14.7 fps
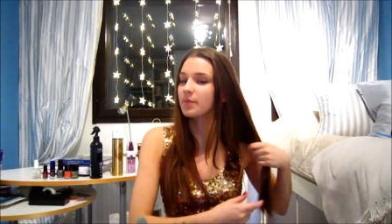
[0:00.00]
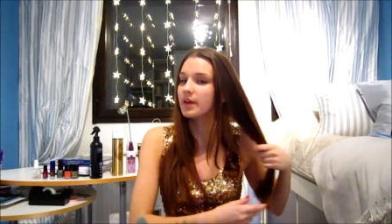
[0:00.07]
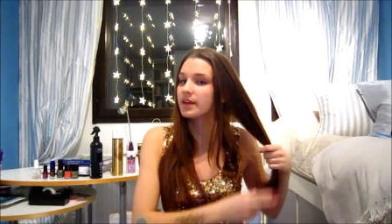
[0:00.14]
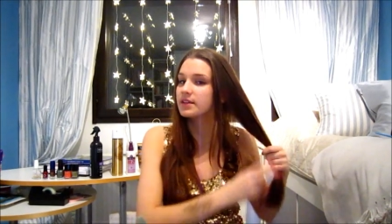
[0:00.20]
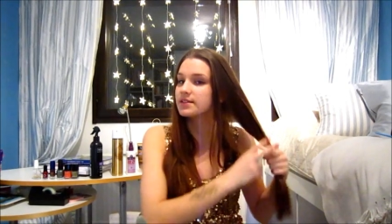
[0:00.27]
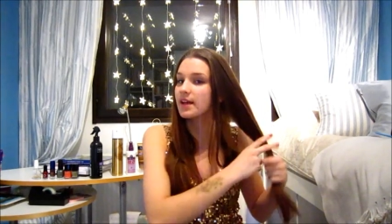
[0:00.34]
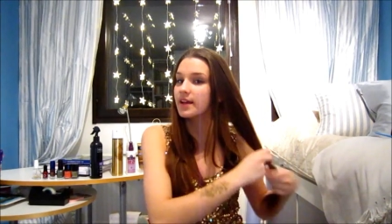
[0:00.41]
but
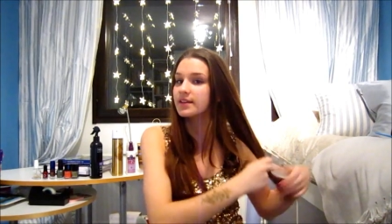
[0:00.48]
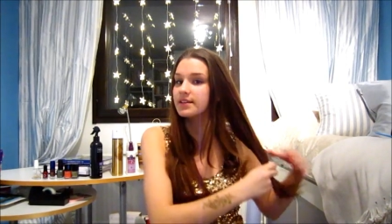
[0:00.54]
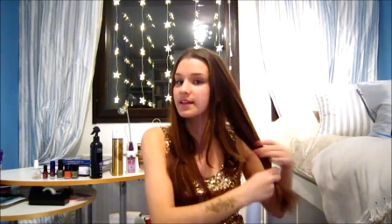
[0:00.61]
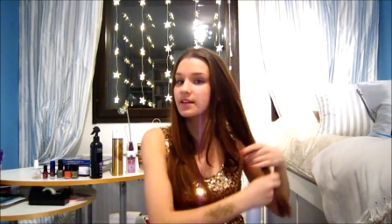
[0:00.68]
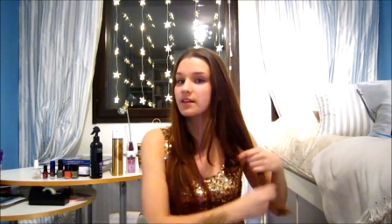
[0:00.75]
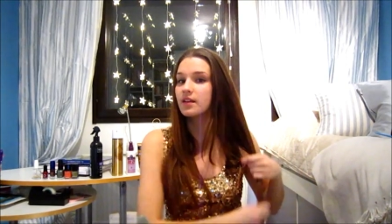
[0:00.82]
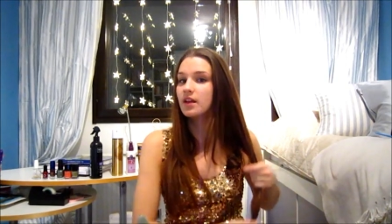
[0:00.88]
is that
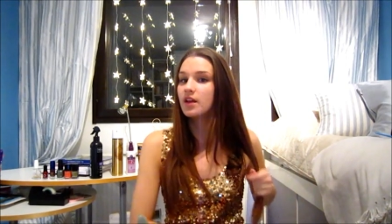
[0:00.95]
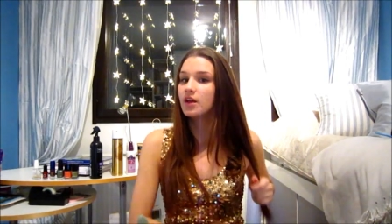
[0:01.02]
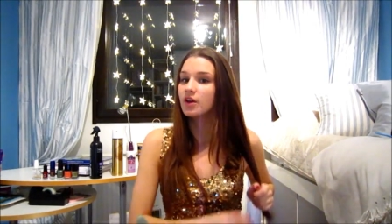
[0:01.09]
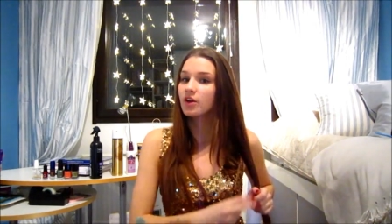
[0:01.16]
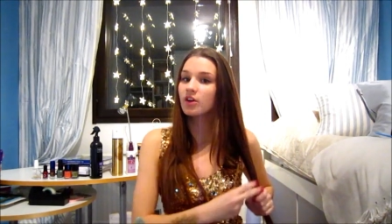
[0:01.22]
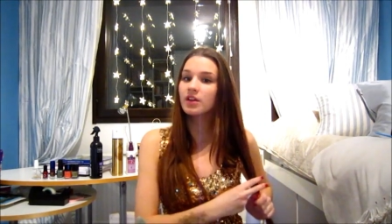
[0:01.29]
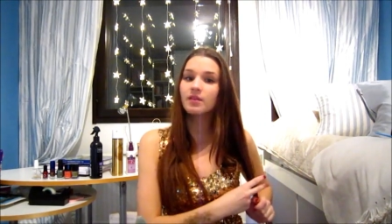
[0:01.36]

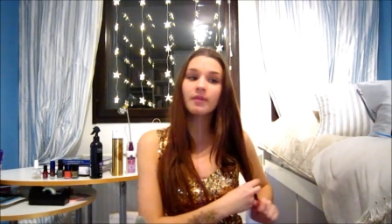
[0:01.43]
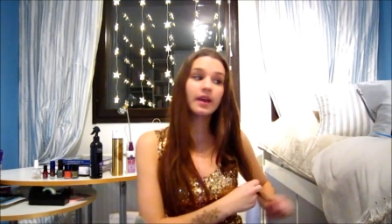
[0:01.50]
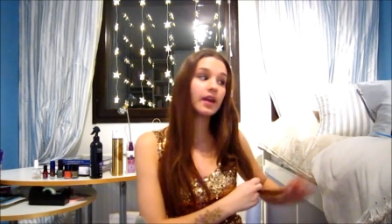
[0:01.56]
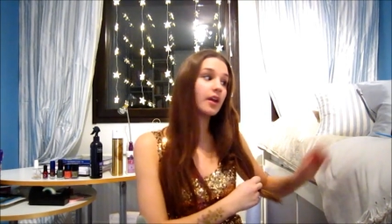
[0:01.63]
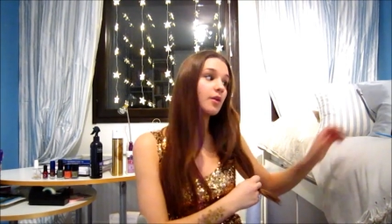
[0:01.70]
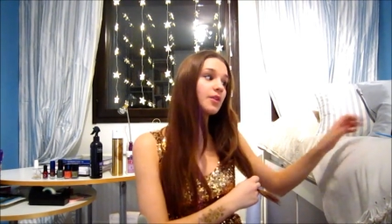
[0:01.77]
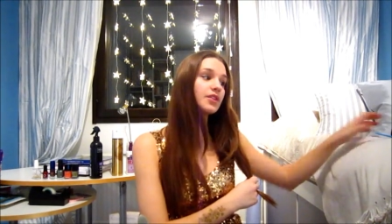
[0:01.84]
curling my
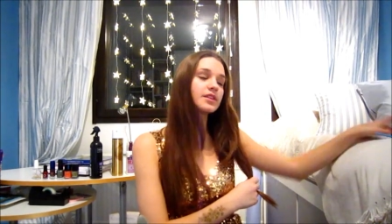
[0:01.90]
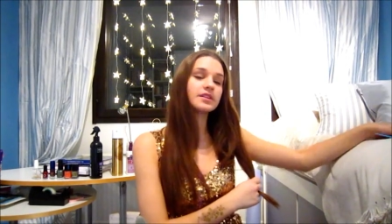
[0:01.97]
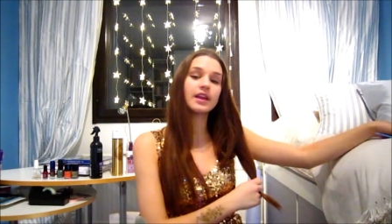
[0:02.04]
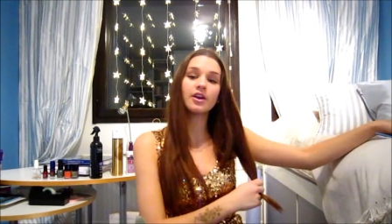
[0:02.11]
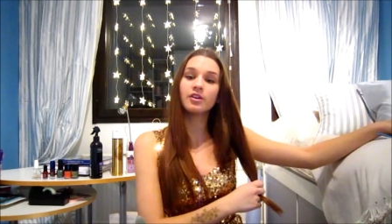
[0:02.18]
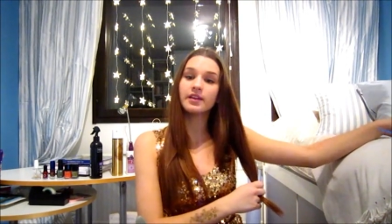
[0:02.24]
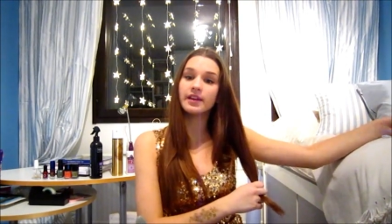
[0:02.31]
hair with this
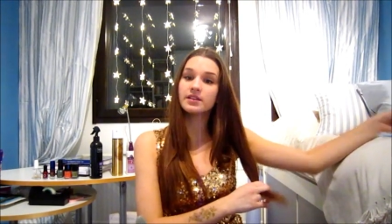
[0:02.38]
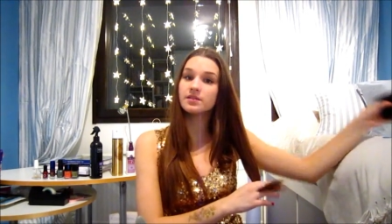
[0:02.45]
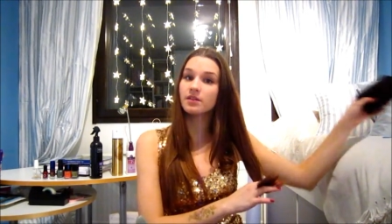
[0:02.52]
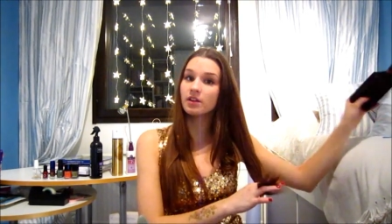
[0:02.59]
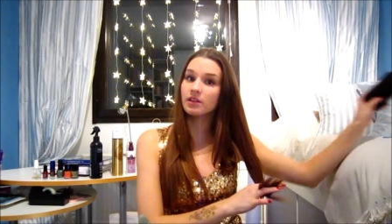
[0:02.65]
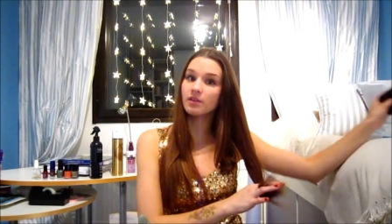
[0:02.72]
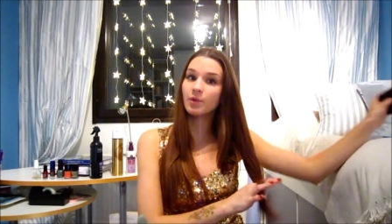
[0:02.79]
iron
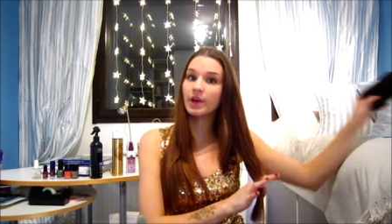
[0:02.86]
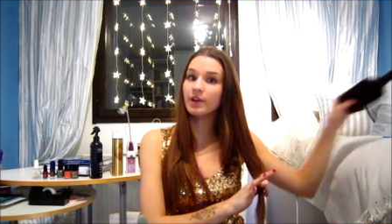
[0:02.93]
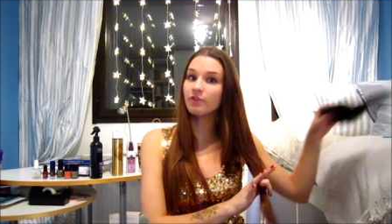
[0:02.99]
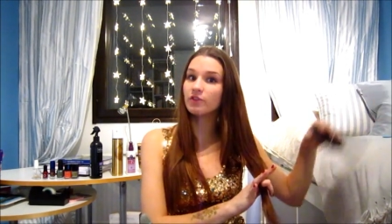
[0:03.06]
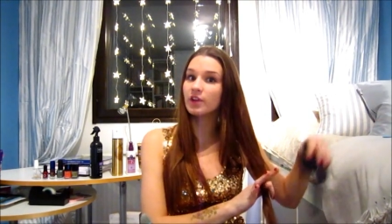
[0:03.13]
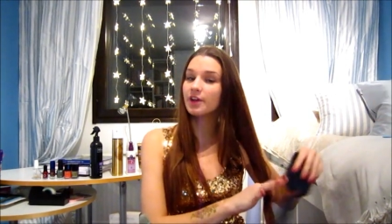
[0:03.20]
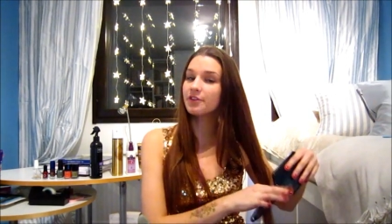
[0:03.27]
takes away a
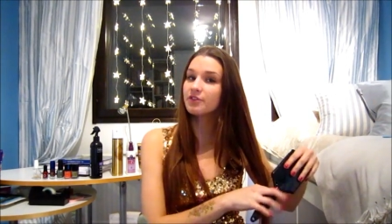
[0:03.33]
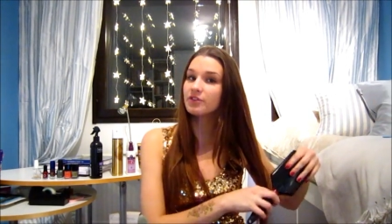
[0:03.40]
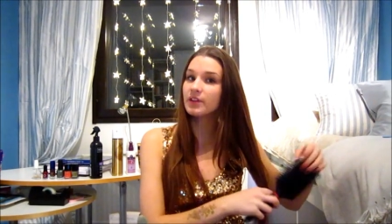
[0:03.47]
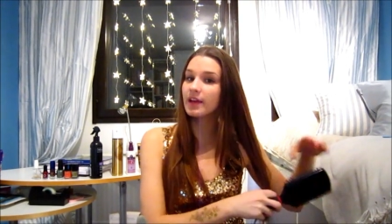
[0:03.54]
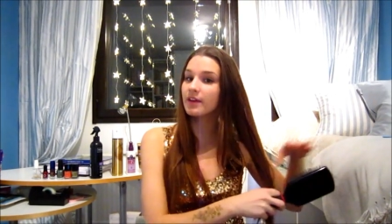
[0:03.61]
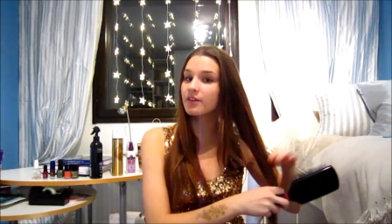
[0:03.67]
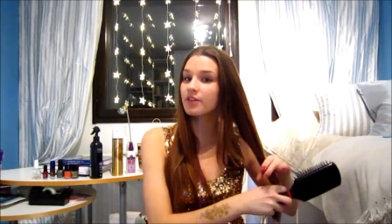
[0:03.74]
lot of
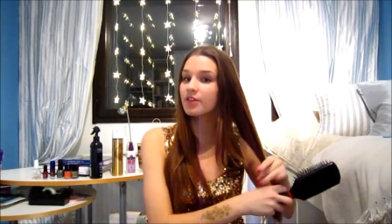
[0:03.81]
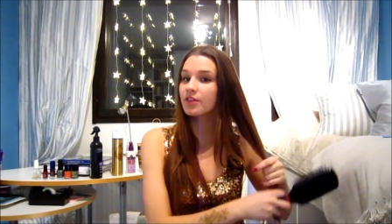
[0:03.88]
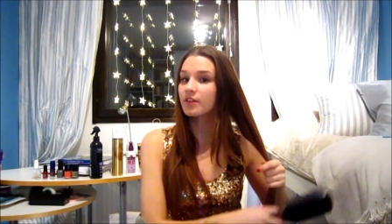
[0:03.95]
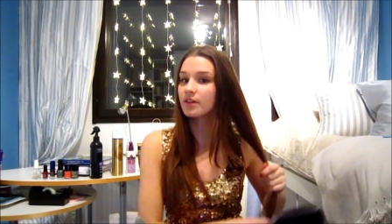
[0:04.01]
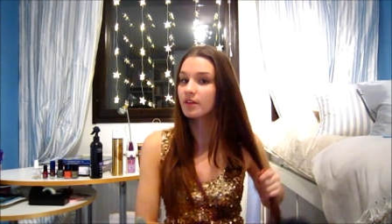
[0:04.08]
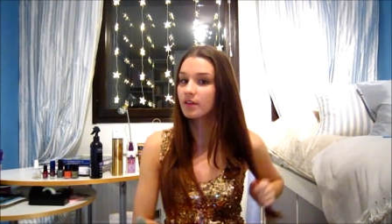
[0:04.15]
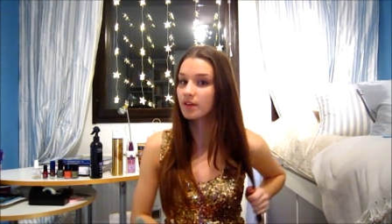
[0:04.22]
length.
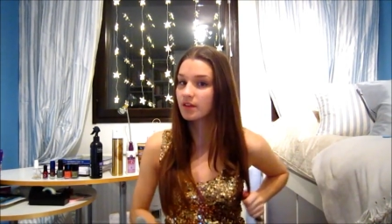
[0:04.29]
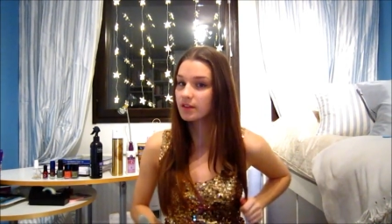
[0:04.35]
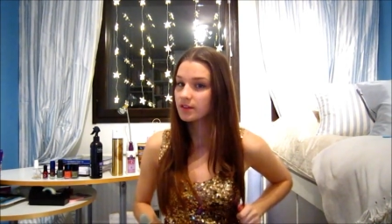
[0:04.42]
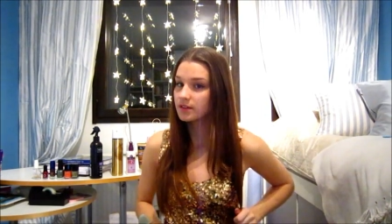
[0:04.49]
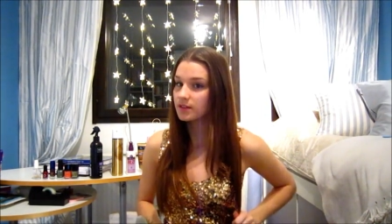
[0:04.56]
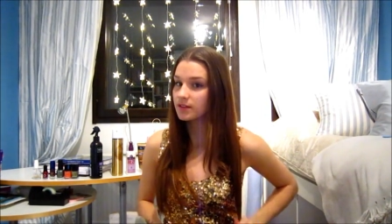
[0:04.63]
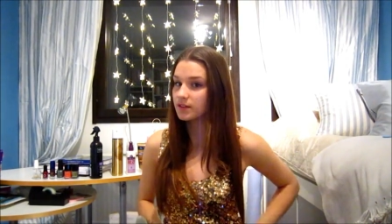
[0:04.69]

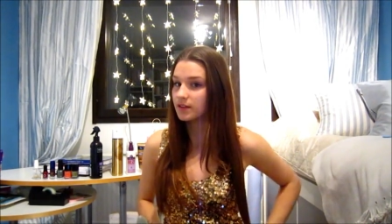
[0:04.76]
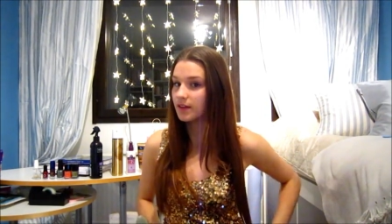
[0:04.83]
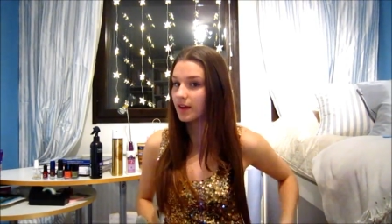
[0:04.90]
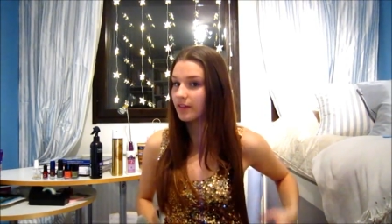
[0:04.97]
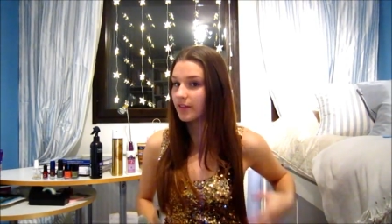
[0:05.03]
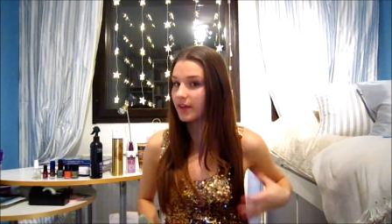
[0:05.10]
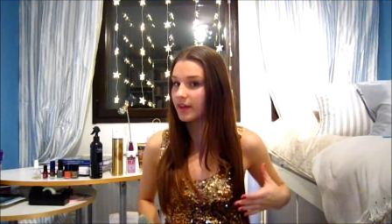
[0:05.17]
See
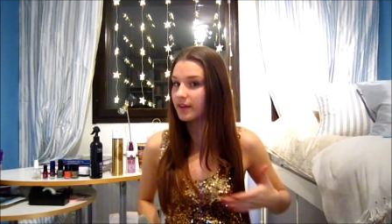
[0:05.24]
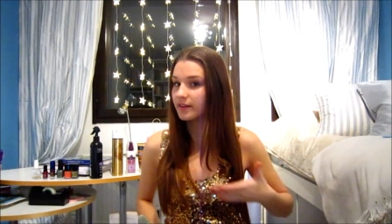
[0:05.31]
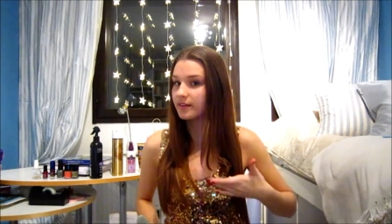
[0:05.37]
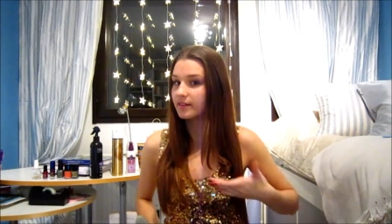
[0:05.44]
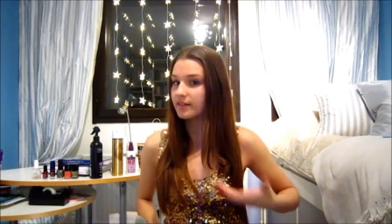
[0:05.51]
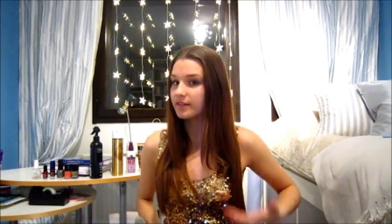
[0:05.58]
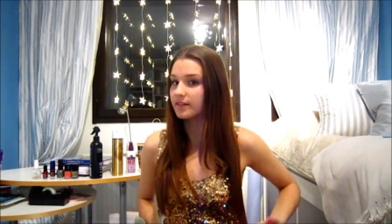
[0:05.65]
how
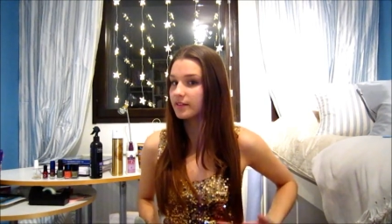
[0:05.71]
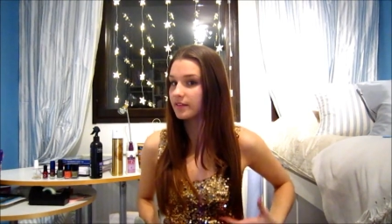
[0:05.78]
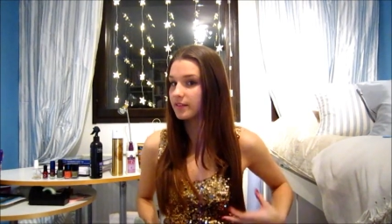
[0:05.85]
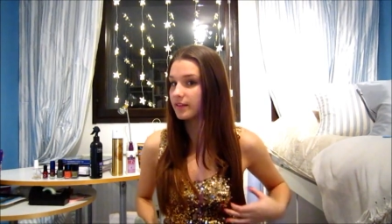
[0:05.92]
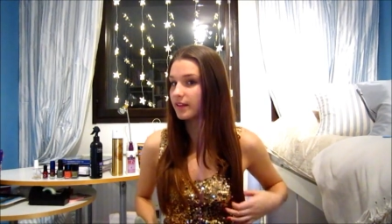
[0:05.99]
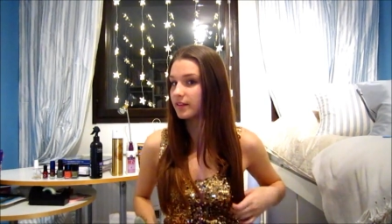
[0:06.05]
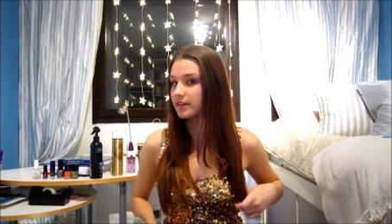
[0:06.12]

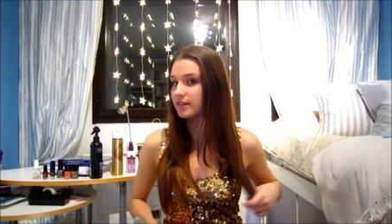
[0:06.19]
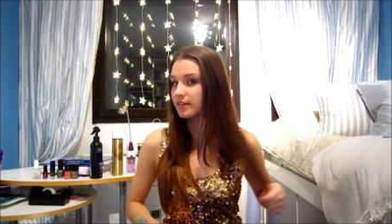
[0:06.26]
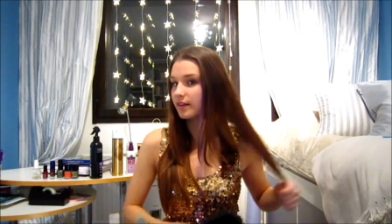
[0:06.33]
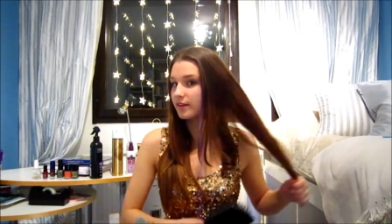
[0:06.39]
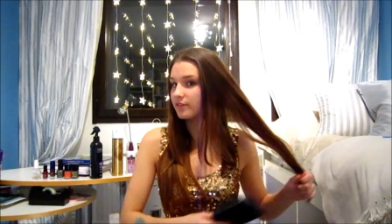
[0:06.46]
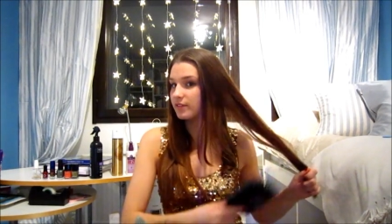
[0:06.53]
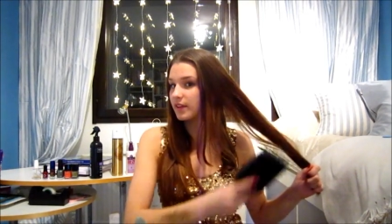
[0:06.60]
that's a
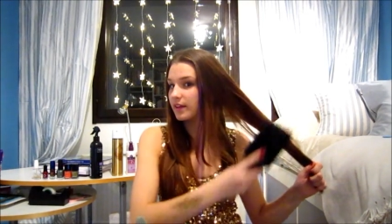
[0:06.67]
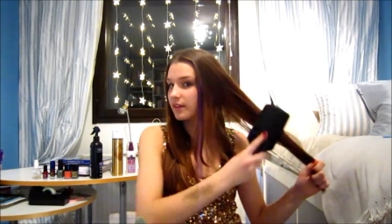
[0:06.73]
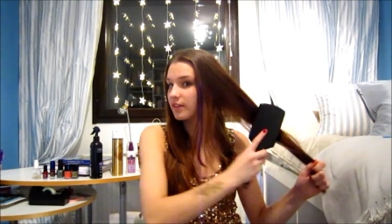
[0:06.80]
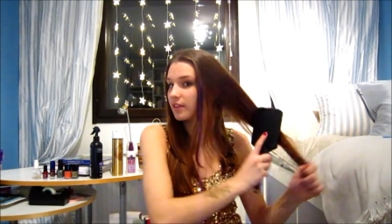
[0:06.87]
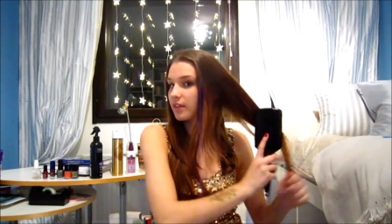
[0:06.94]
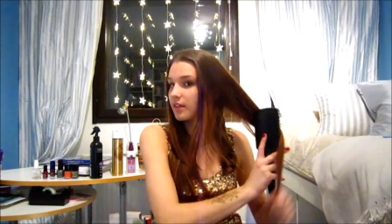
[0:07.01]
lot of length.